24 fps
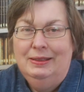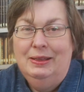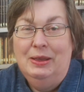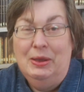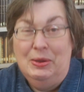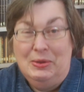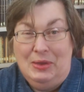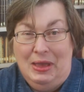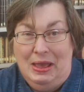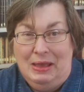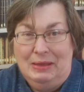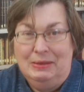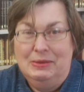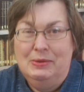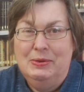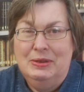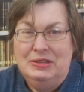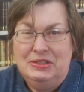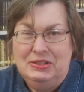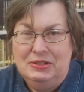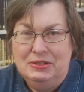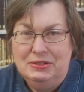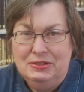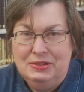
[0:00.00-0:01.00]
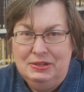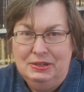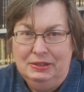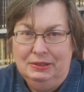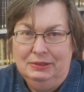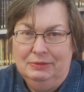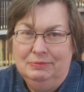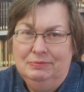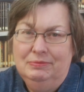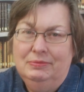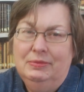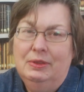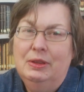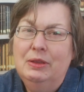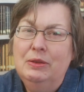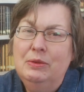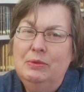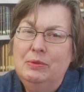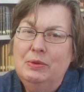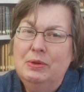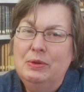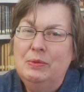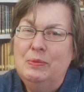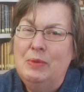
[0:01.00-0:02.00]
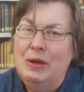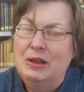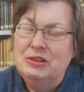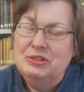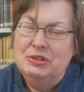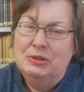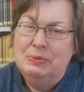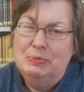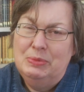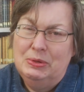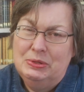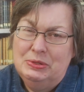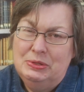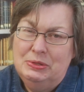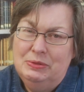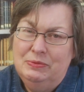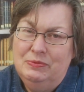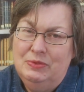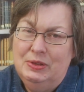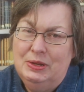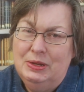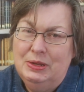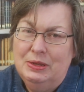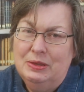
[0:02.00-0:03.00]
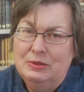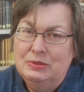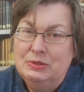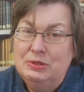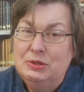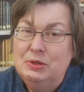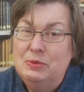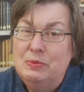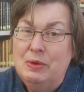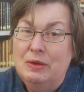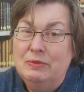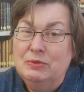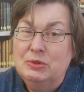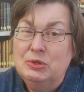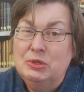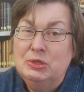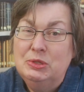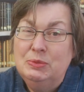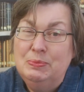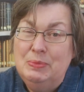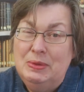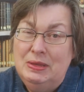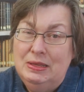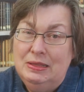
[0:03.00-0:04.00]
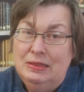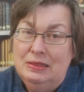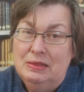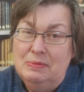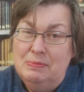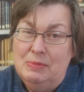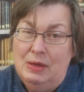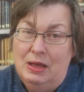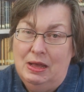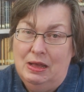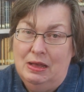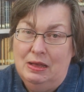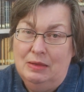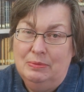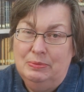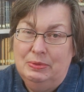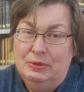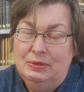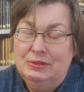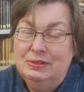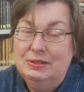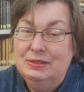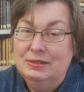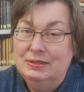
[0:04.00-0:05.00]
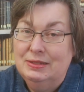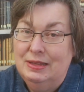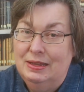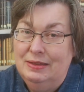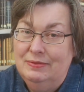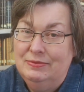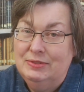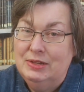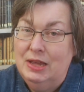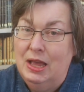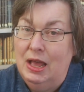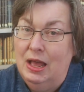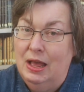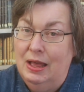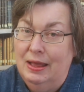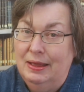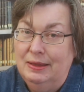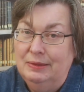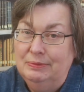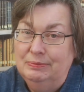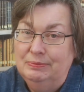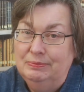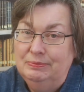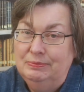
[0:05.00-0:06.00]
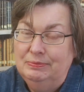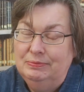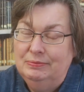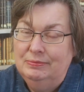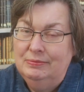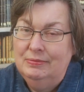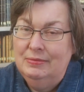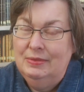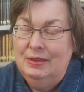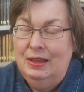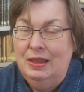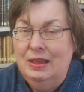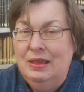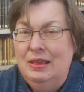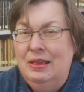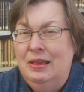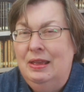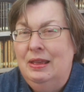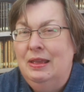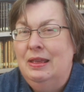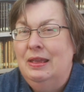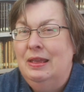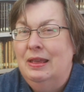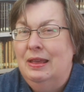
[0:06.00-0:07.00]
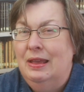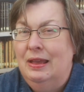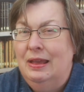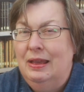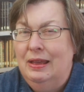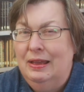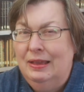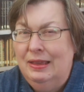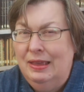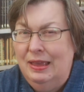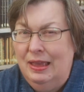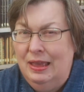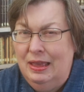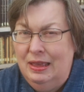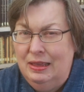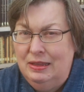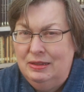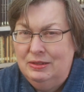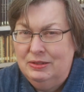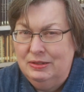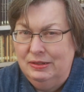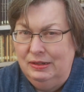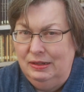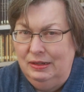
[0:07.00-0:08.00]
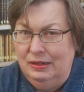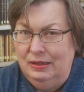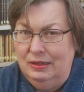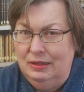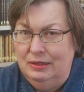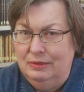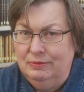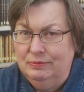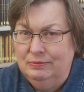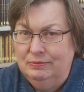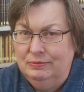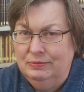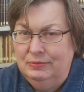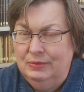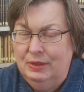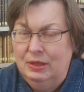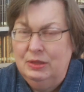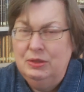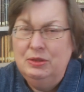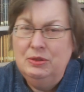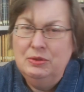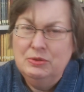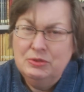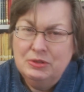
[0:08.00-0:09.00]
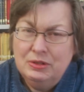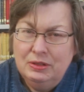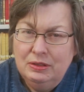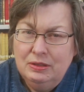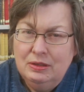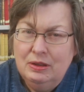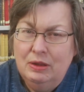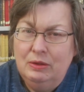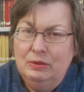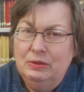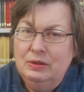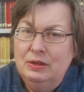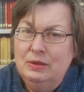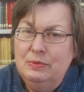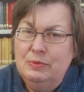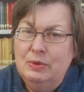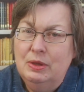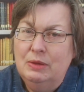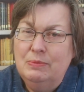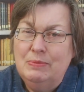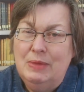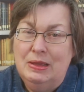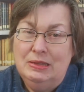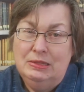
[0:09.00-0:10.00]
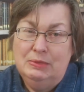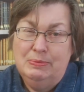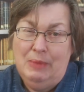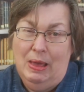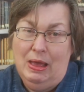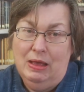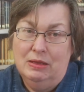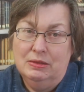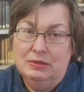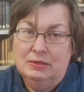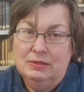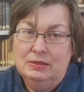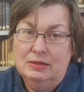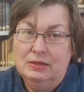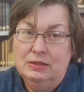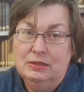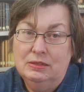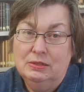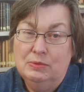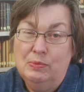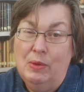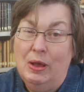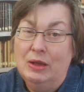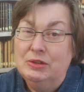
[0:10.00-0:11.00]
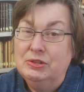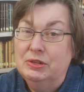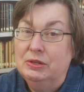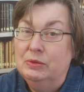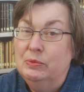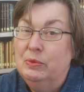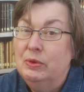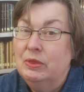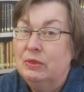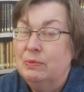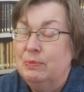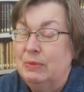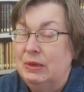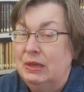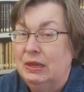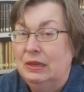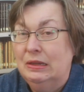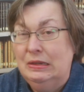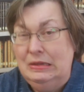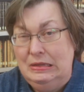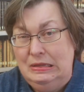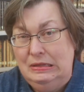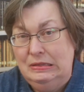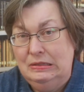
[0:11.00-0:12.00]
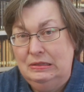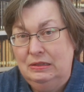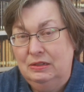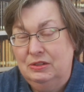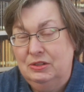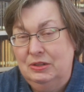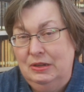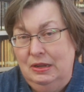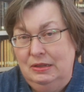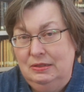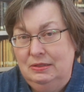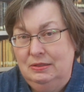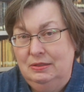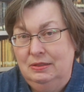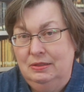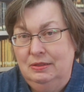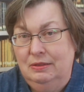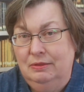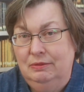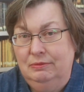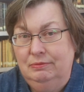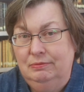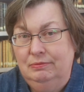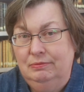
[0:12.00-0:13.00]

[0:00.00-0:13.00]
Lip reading: Okay, question 2. When watching booktube videos, do you ever speed them up to save time? Occasionally, usually only when my spouse is watching with me and he suggests it.